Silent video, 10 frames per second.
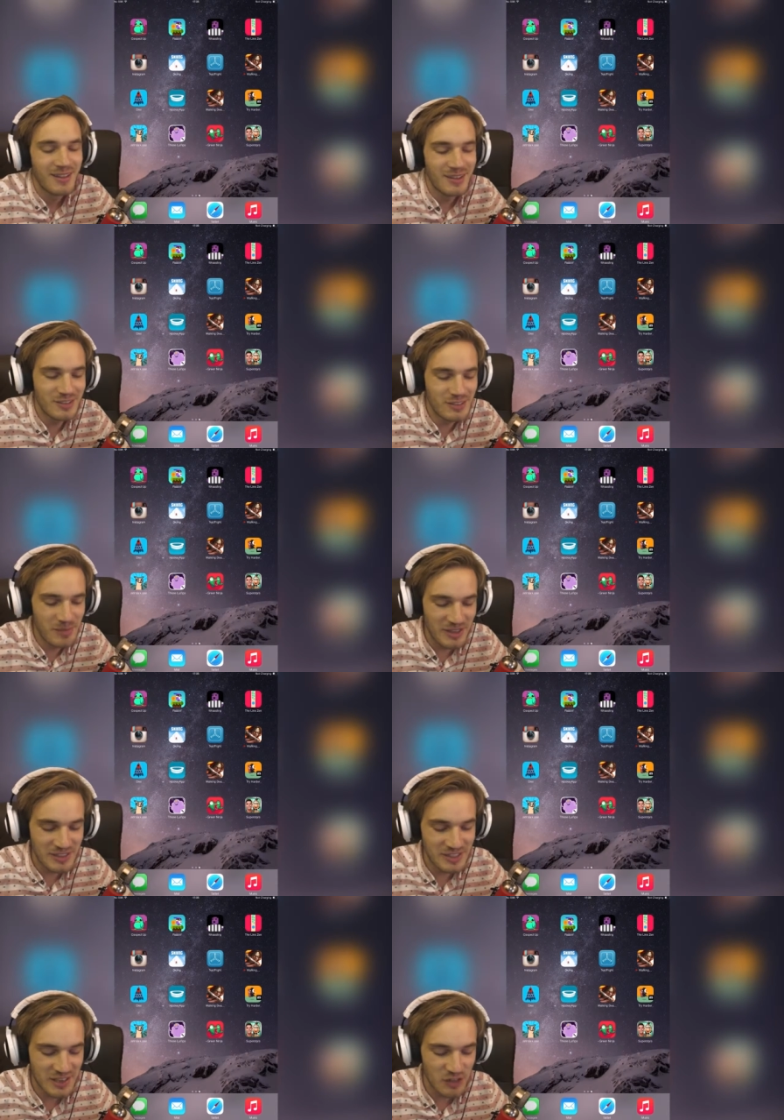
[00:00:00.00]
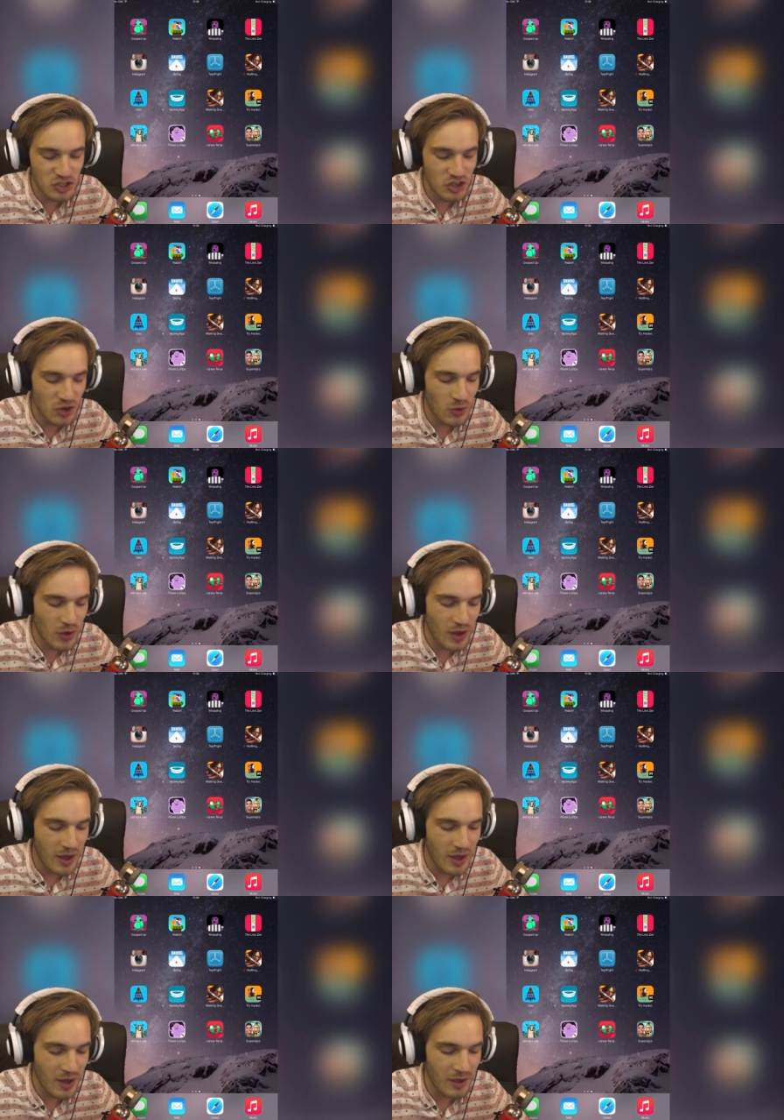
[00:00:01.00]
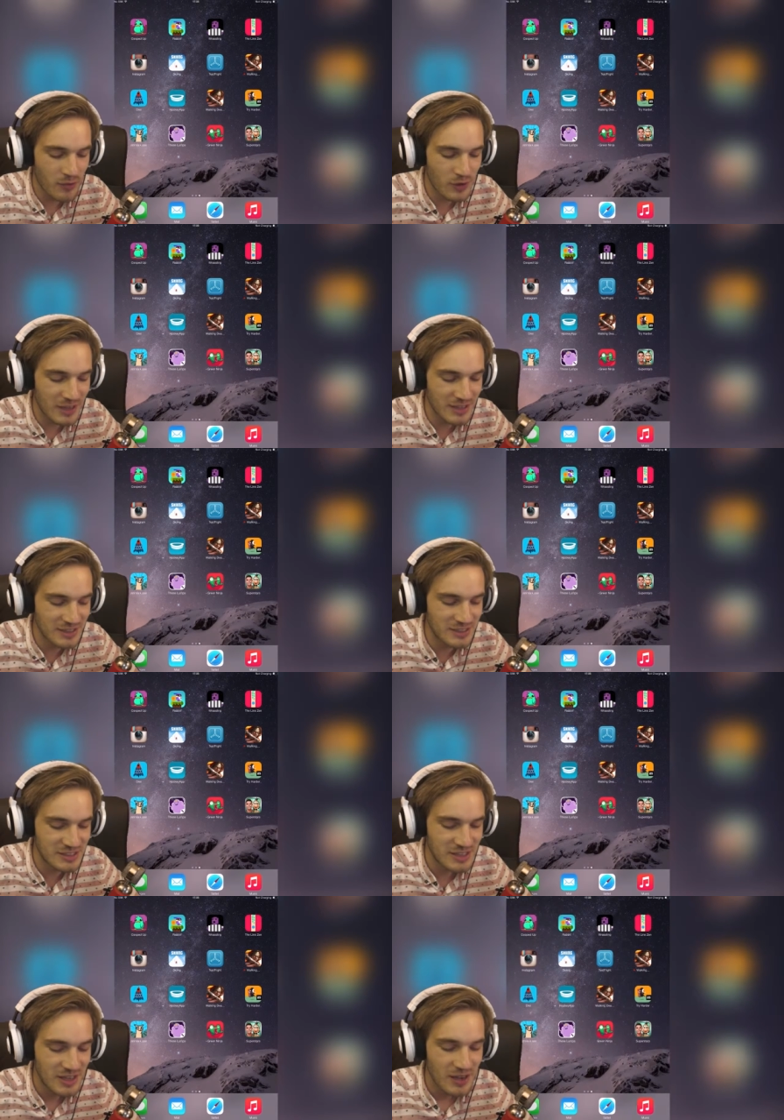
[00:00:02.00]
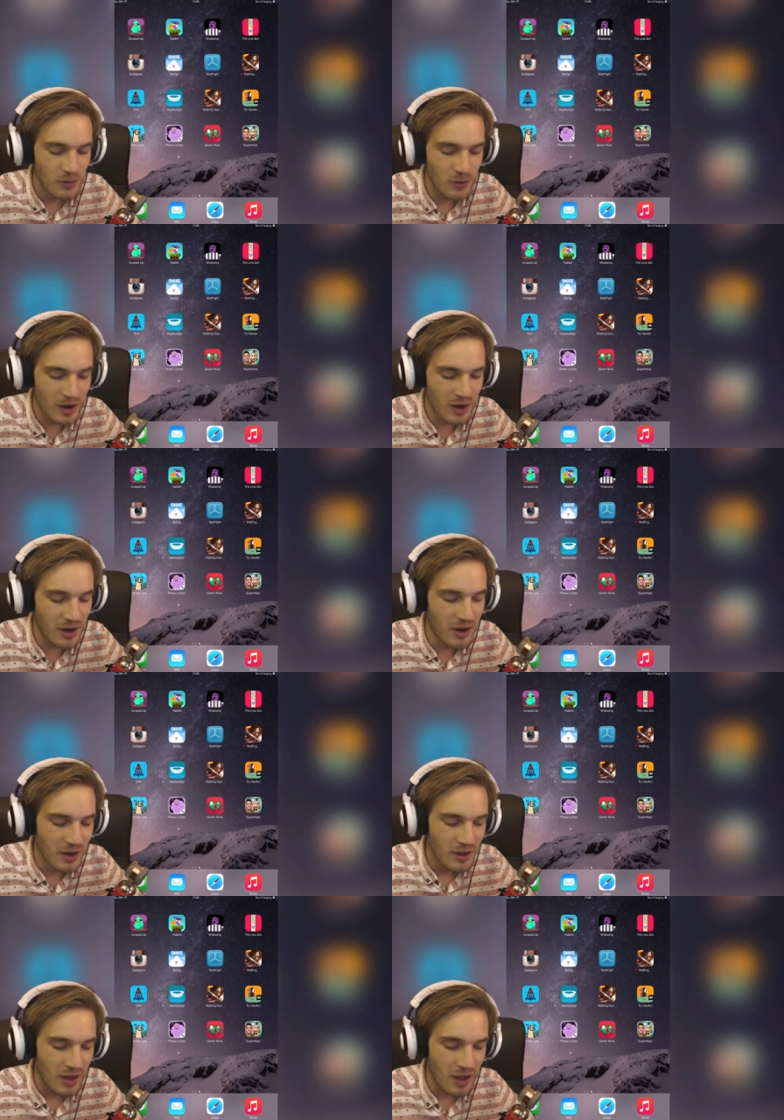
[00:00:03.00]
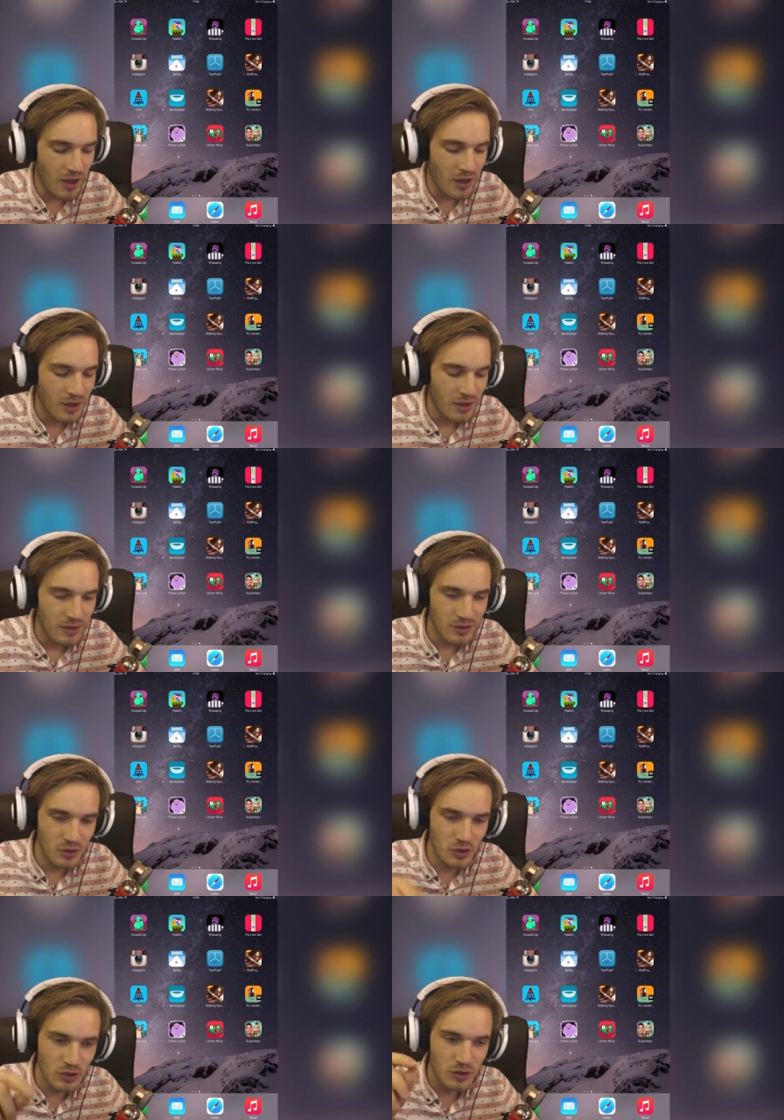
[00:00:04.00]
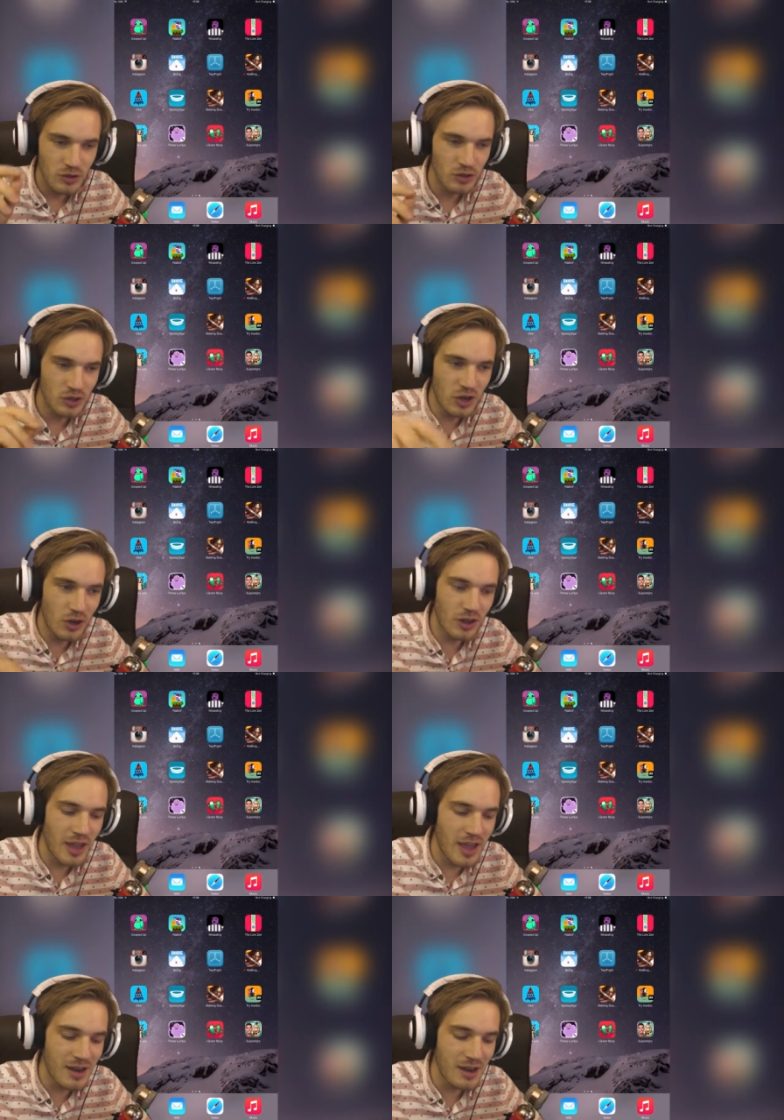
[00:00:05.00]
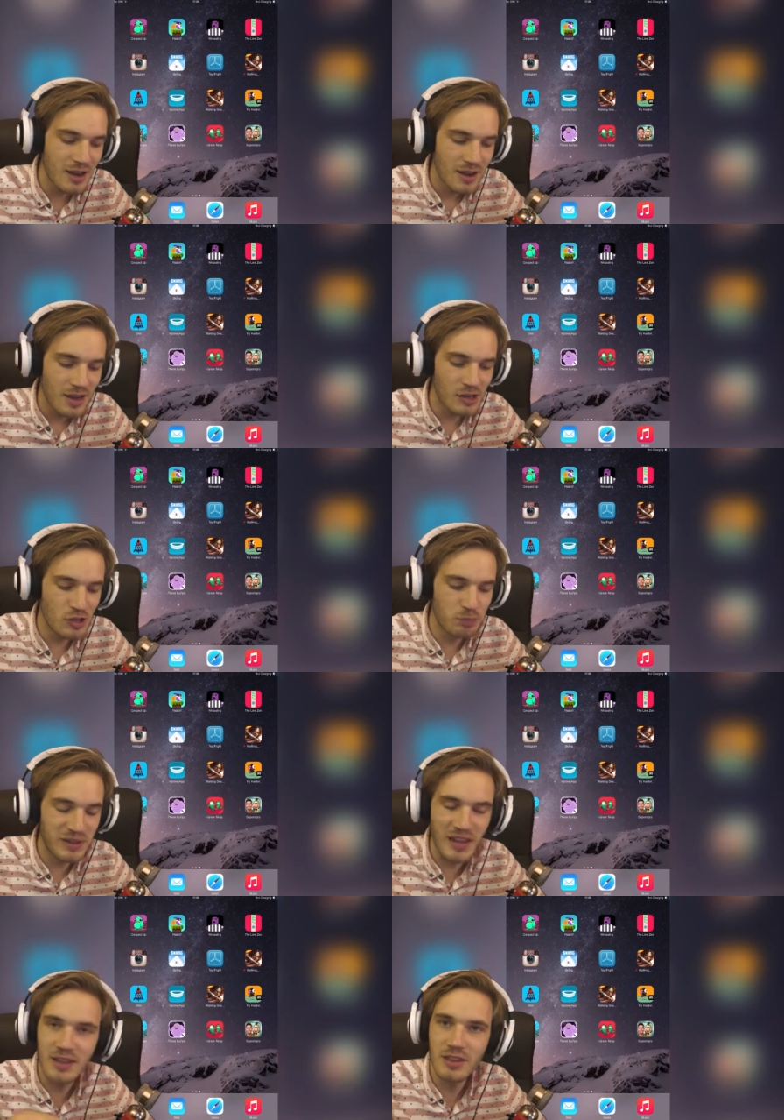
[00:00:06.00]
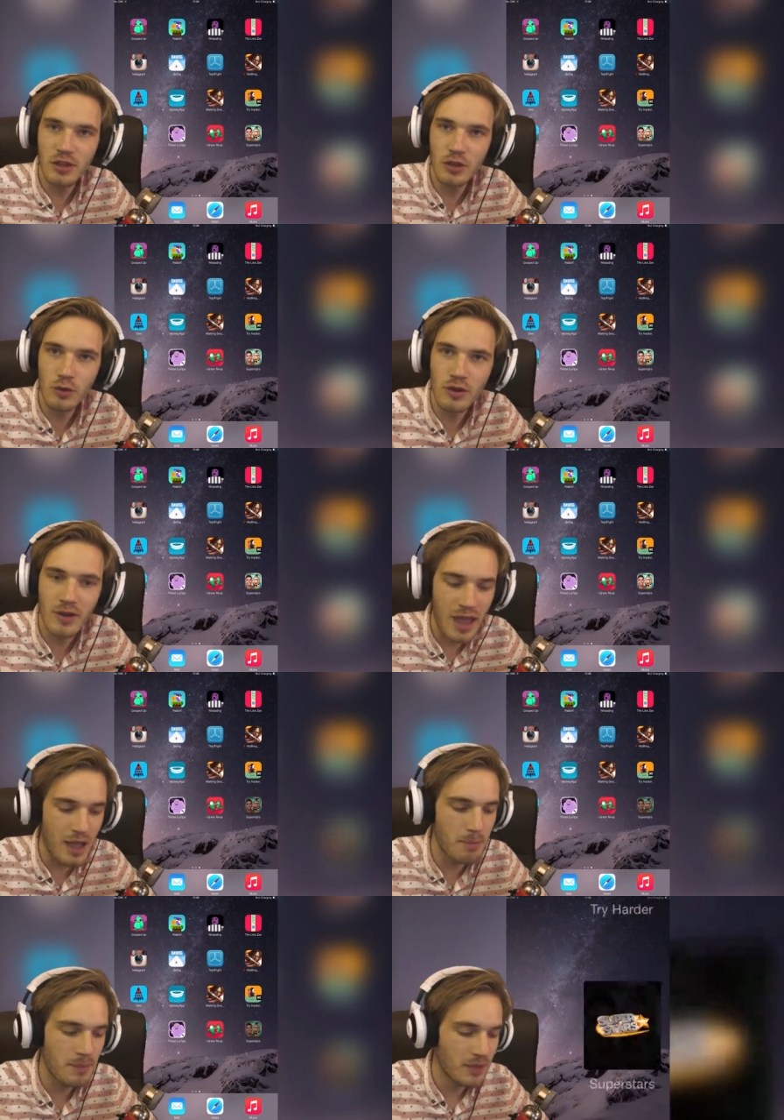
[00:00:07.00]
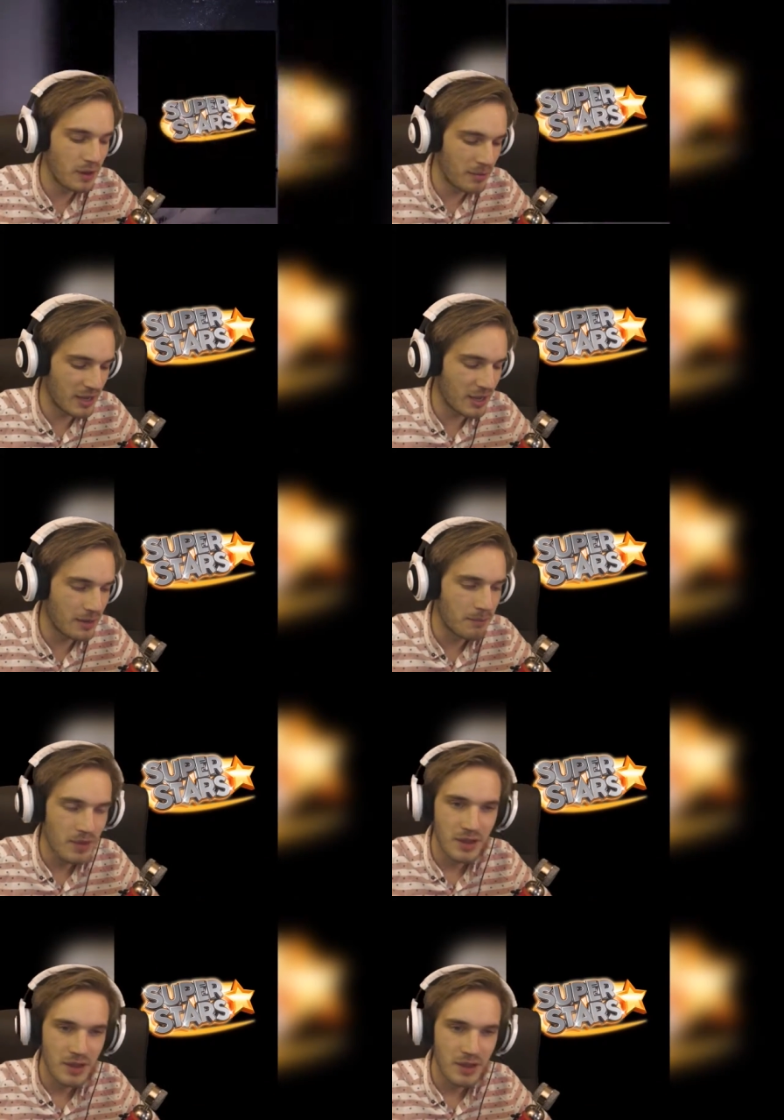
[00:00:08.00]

There used to be this TV show uh, for kids where uh, you could you could call in and you could play the Hugo game. Oh my god.